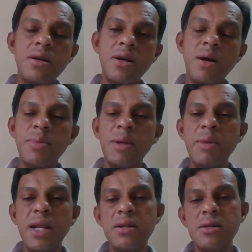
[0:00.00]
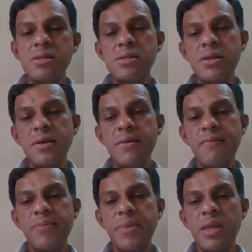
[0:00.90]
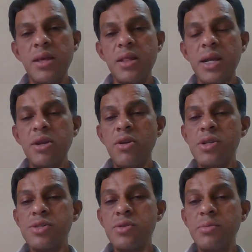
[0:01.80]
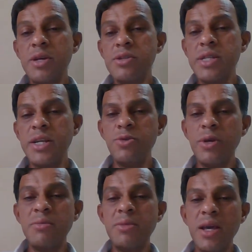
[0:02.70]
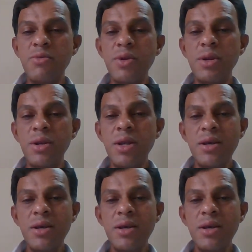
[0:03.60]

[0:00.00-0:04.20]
company mentors. They can also, because they do have their own,